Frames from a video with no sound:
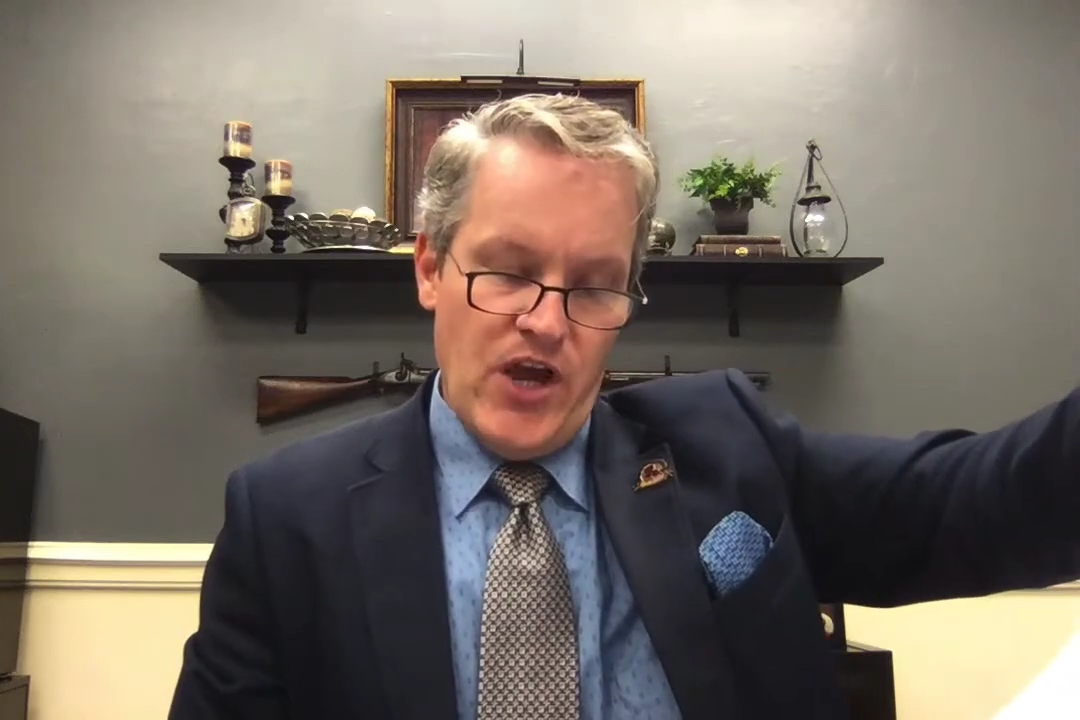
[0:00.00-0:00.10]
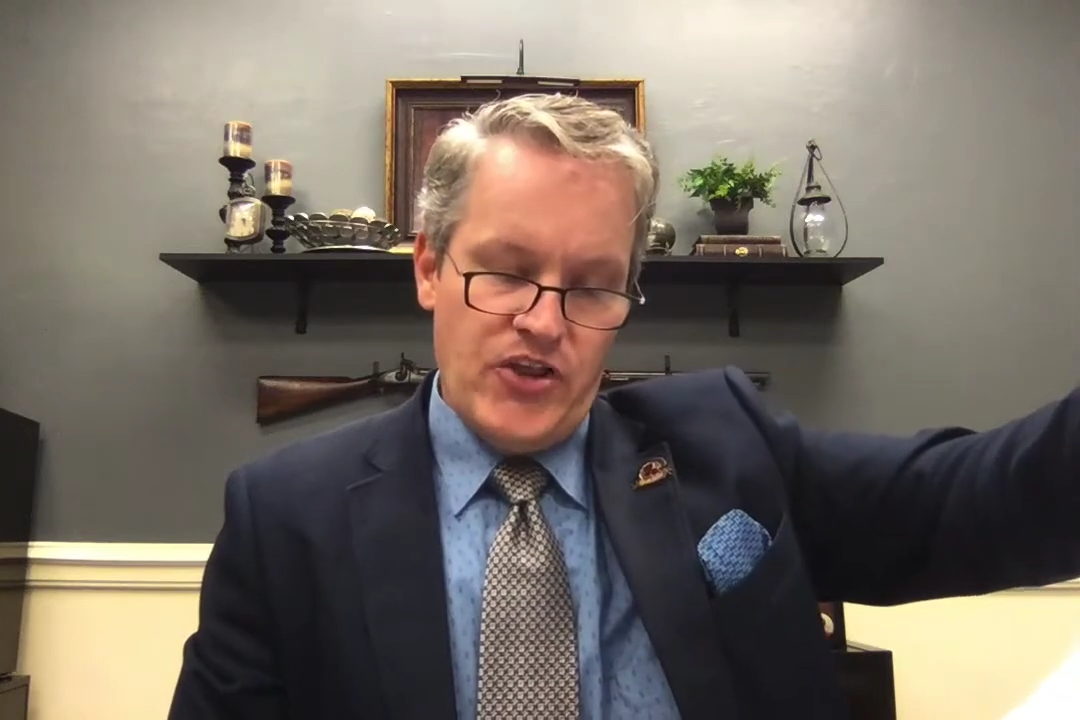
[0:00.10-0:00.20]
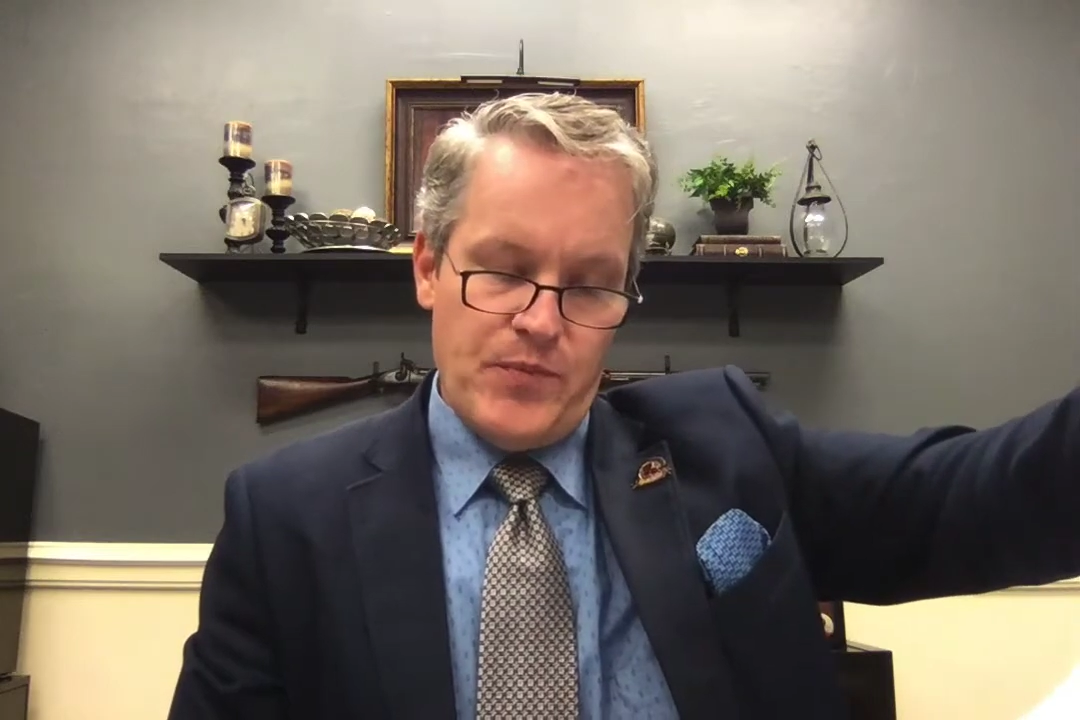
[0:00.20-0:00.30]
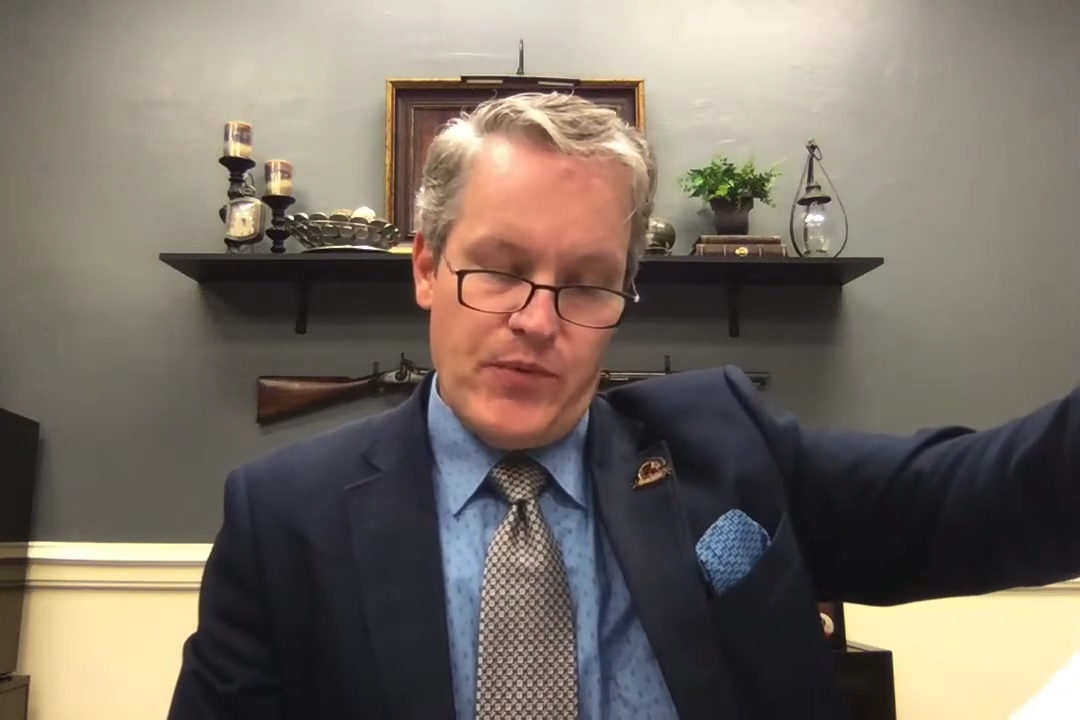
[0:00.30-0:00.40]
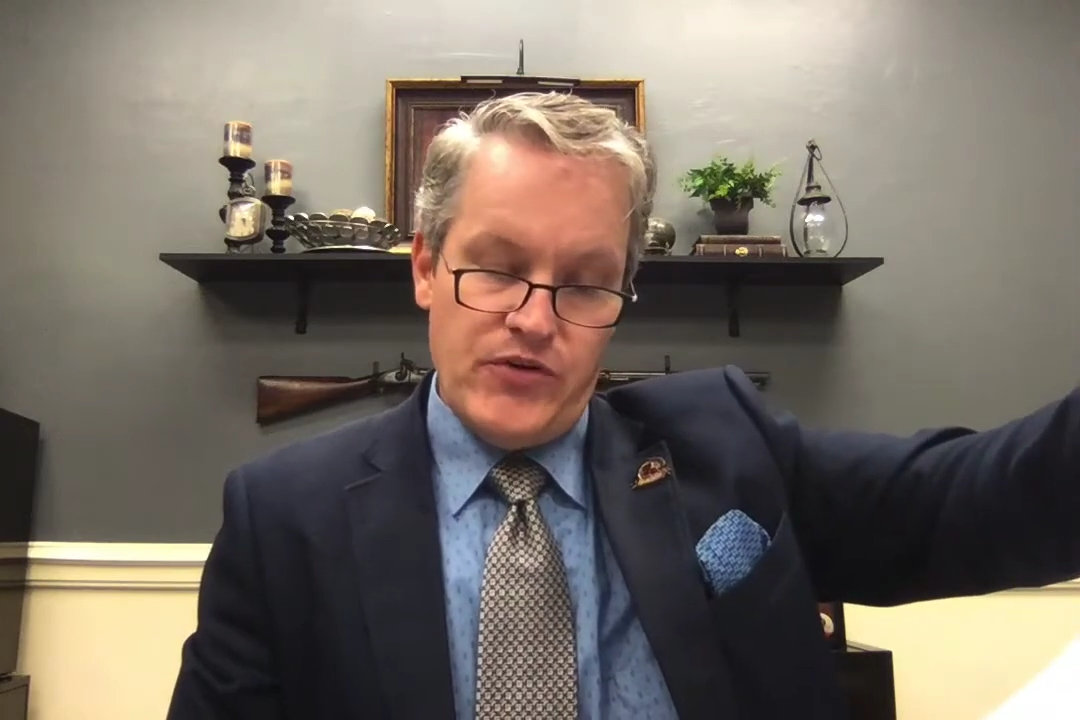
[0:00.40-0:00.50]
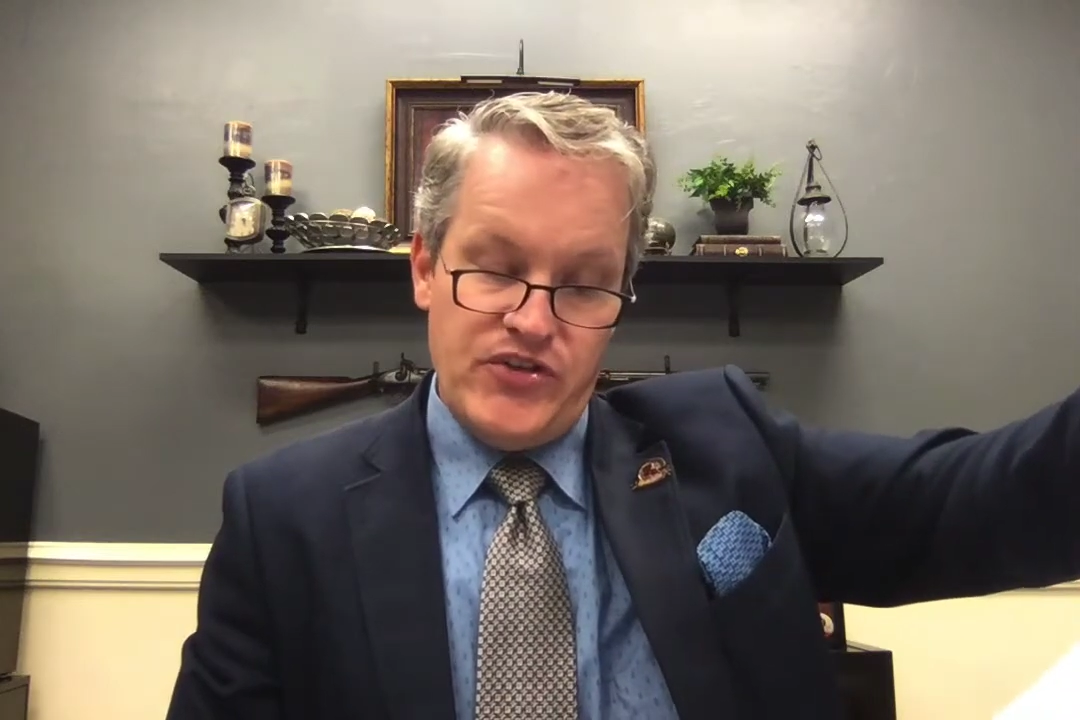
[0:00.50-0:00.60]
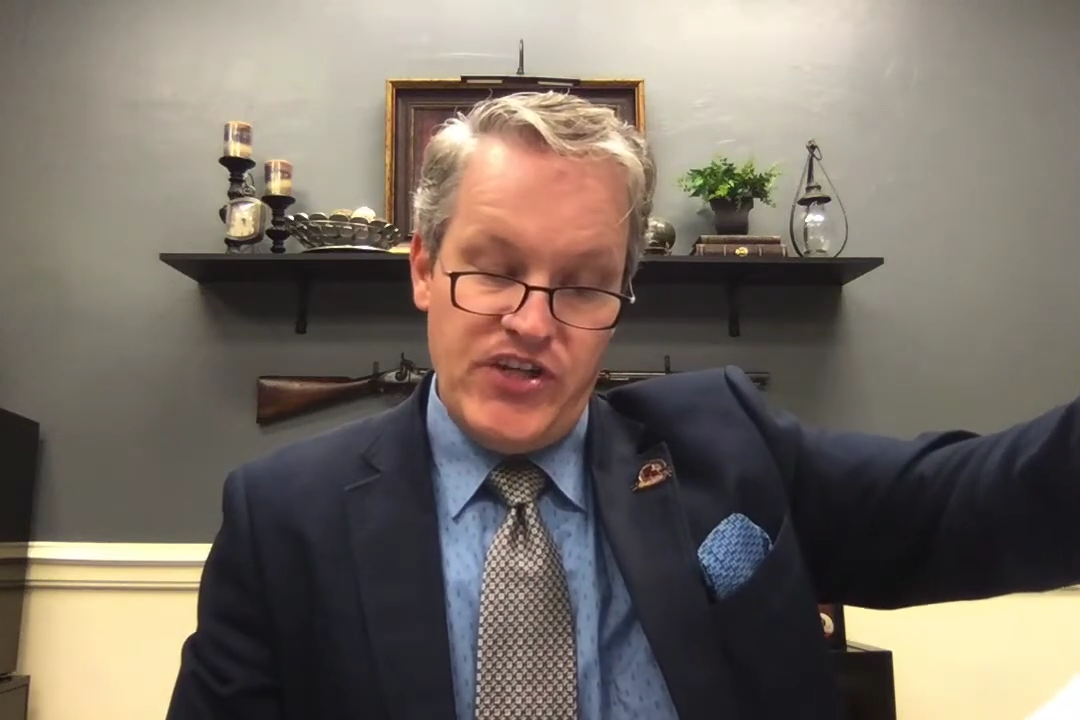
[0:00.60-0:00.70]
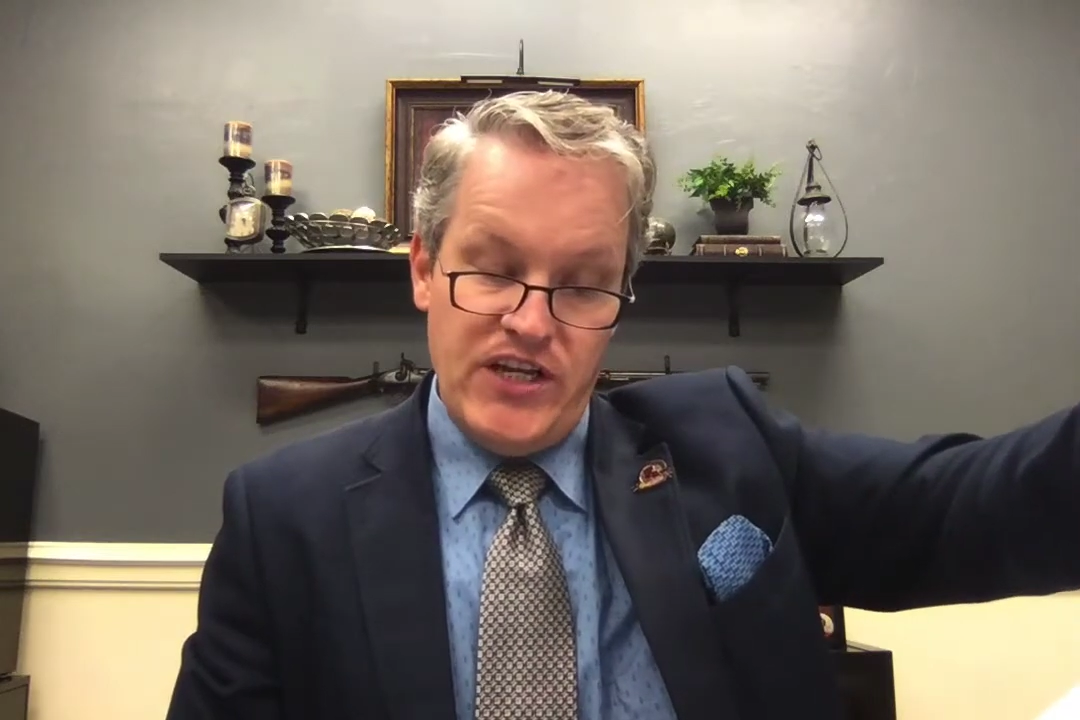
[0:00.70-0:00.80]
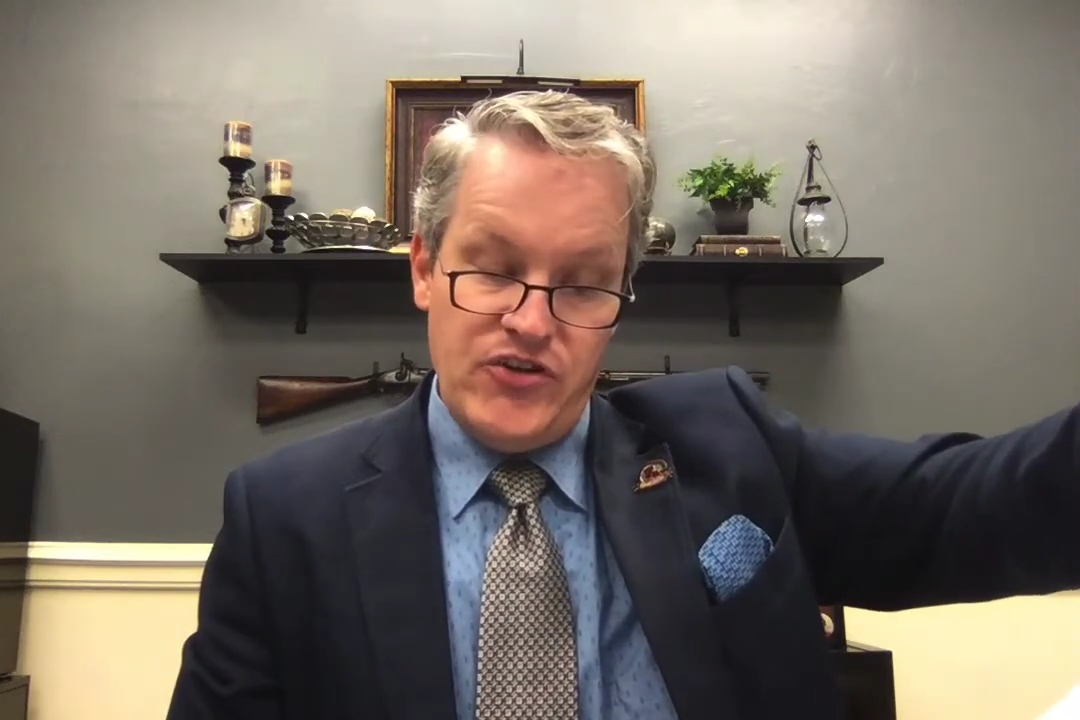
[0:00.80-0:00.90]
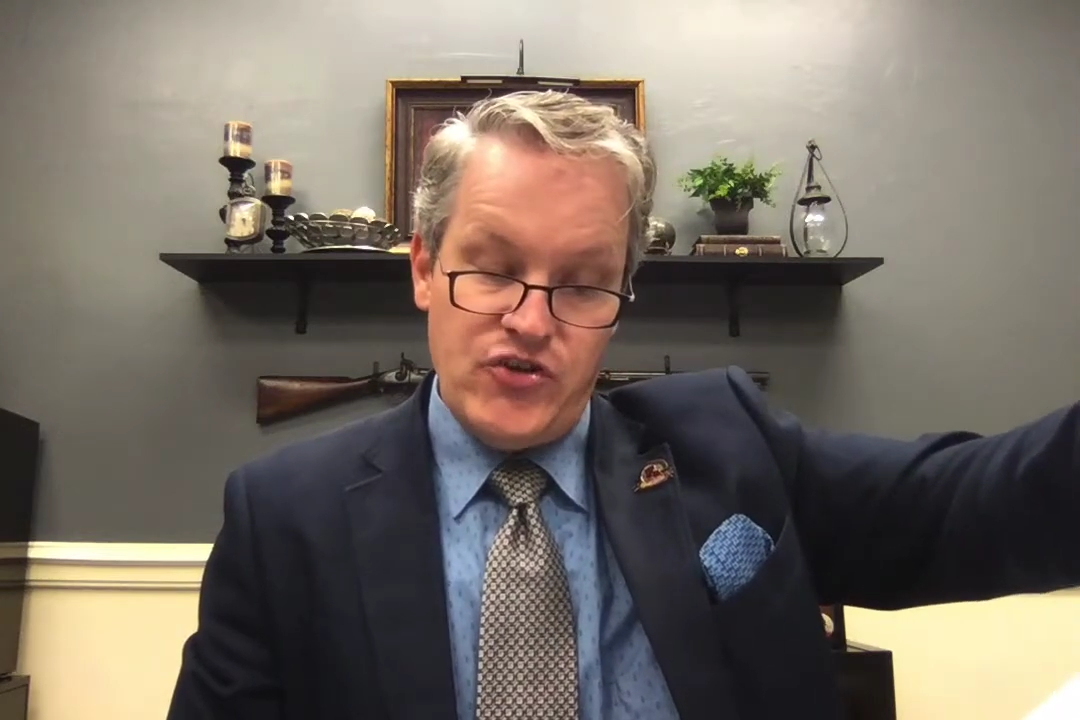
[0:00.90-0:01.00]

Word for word: The percentage